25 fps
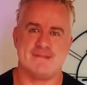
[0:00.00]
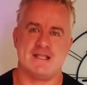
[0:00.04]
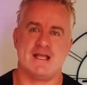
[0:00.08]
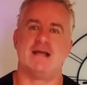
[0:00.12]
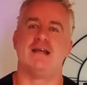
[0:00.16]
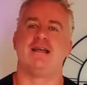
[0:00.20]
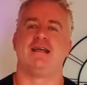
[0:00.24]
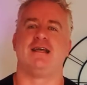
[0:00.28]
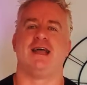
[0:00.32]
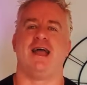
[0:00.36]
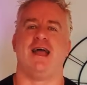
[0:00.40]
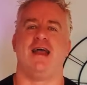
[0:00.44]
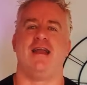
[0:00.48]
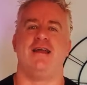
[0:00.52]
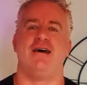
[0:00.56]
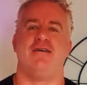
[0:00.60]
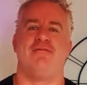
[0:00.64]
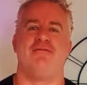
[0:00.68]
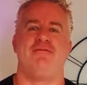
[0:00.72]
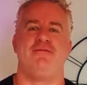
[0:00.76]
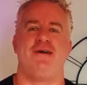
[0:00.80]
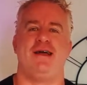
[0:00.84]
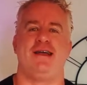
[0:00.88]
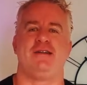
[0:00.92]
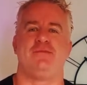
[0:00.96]
can
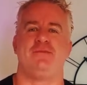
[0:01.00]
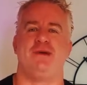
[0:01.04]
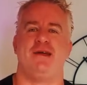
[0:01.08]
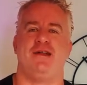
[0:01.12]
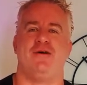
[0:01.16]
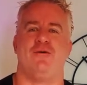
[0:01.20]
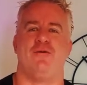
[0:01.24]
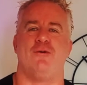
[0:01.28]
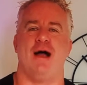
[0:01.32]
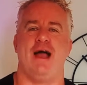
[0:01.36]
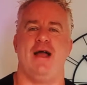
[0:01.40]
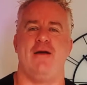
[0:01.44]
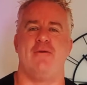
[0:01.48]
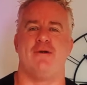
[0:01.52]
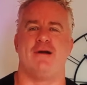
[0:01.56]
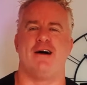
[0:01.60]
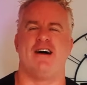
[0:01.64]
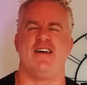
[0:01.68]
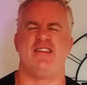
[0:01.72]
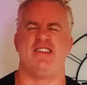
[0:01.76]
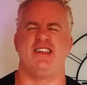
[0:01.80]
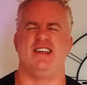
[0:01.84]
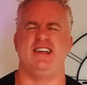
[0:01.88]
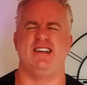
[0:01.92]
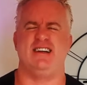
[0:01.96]
affect me in a way where I
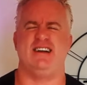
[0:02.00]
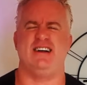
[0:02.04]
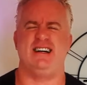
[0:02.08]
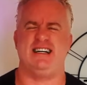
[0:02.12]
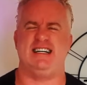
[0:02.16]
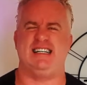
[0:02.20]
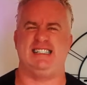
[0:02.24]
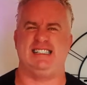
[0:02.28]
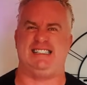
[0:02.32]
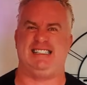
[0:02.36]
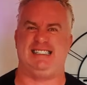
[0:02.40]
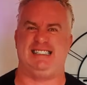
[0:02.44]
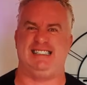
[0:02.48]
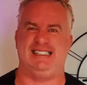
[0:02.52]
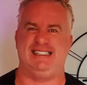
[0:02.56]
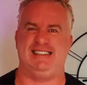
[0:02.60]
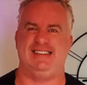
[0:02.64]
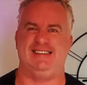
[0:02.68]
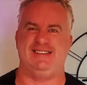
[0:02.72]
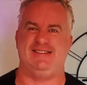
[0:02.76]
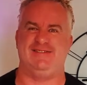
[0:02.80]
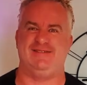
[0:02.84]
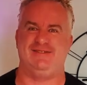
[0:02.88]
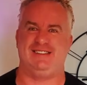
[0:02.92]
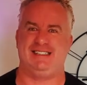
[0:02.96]
think, God, I can't
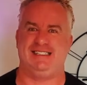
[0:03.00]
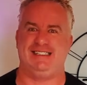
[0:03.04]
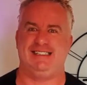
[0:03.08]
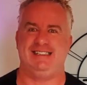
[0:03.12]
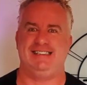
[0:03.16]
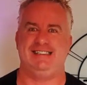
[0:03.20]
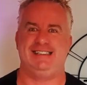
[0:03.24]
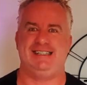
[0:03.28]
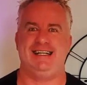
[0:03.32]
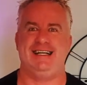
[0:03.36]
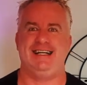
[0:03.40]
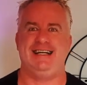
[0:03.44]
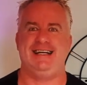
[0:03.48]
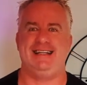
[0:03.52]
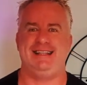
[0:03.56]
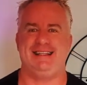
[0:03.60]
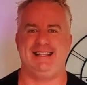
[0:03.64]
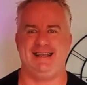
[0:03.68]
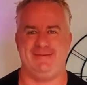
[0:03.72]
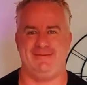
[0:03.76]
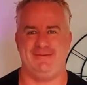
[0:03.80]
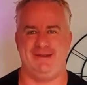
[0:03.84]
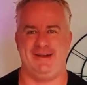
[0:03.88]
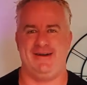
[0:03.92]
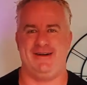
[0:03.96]
stand
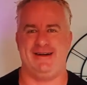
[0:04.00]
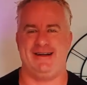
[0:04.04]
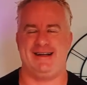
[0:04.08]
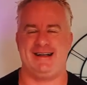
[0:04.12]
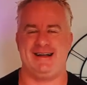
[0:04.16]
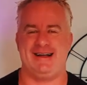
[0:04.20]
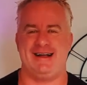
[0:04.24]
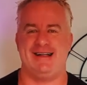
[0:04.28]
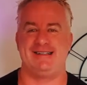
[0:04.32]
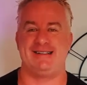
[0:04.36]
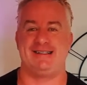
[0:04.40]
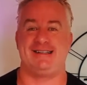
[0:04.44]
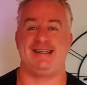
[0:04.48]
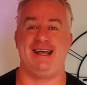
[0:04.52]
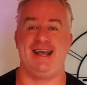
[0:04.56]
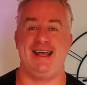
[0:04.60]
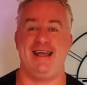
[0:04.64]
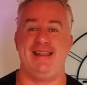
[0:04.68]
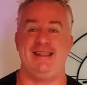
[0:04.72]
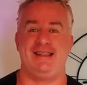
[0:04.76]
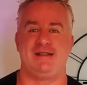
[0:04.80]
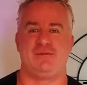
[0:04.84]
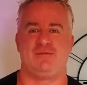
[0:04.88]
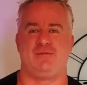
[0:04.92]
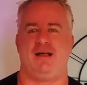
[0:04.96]
them. I can't
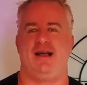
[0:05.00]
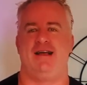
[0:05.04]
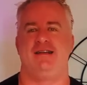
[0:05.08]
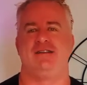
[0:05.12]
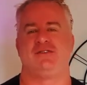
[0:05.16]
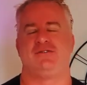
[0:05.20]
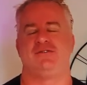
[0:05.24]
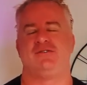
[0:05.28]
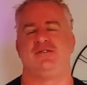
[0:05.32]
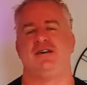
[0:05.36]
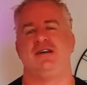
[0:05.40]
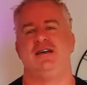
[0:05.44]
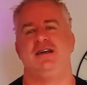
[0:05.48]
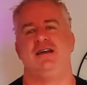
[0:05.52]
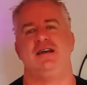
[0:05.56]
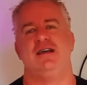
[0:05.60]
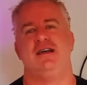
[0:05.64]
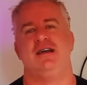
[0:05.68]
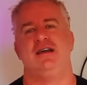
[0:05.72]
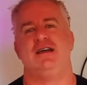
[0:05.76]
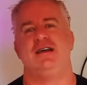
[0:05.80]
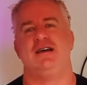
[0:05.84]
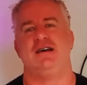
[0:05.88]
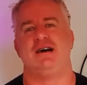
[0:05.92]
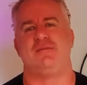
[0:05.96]
stand this place. Or
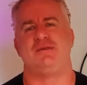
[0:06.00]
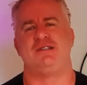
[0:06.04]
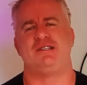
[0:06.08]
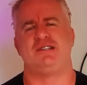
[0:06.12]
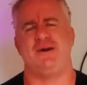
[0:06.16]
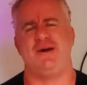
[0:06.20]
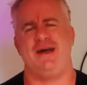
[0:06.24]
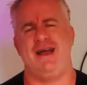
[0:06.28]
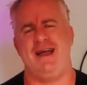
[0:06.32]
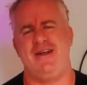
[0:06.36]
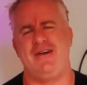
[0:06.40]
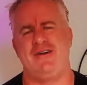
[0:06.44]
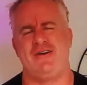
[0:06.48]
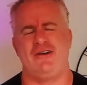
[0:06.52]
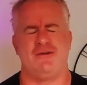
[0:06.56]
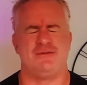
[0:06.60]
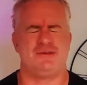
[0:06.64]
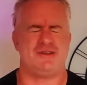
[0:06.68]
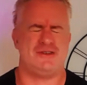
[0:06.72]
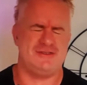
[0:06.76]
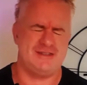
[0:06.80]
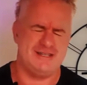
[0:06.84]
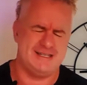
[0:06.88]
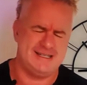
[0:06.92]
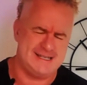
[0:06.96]
I'm so angry. I'm
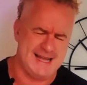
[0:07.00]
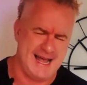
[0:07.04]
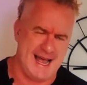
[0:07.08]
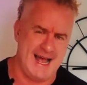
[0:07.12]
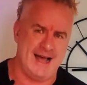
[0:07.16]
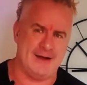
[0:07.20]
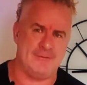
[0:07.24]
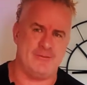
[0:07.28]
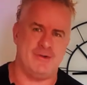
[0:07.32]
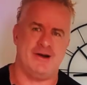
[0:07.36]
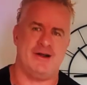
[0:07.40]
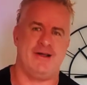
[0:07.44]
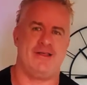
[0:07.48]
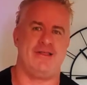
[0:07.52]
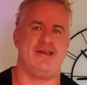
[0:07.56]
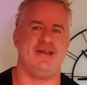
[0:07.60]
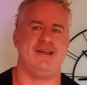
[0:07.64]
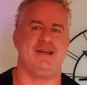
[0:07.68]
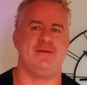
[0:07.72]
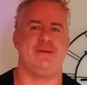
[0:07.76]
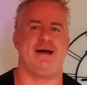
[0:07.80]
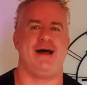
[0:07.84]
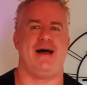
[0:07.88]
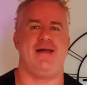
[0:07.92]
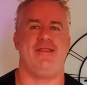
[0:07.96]
so sad when I think
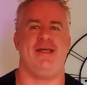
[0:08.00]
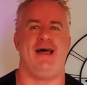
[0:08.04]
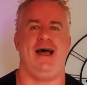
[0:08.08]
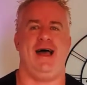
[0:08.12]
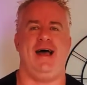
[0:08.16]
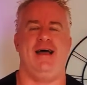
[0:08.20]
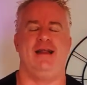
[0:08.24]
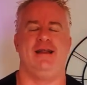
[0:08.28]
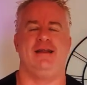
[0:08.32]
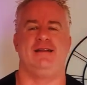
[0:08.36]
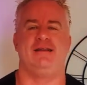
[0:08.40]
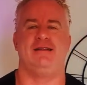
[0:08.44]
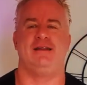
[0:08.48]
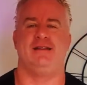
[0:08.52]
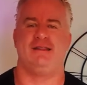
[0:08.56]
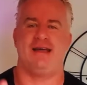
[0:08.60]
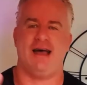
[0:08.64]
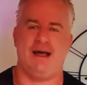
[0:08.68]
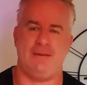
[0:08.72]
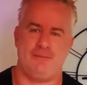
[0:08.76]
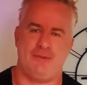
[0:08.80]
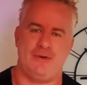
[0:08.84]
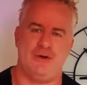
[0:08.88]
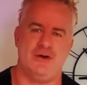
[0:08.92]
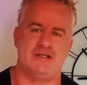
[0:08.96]
about that. And
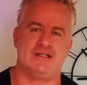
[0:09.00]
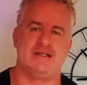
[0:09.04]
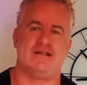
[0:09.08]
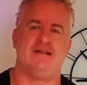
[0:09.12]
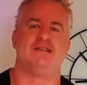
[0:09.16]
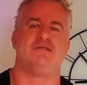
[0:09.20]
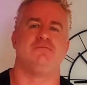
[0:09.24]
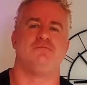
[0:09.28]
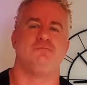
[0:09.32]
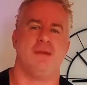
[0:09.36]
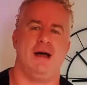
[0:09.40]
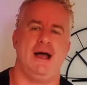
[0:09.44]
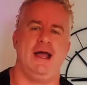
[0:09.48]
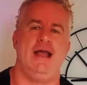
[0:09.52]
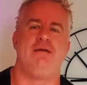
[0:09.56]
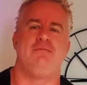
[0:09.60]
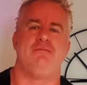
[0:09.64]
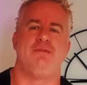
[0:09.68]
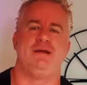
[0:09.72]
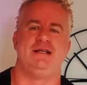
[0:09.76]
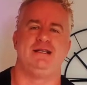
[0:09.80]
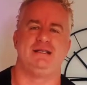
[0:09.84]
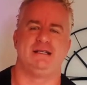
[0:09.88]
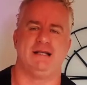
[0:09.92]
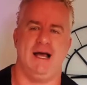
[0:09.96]
that person has made
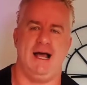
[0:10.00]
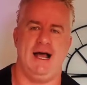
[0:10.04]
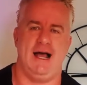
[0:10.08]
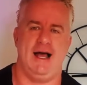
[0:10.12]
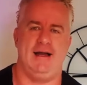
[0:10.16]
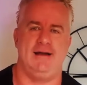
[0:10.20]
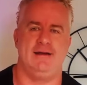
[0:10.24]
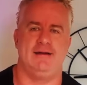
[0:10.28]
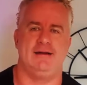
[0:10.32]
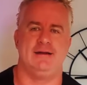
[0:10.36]
me sad.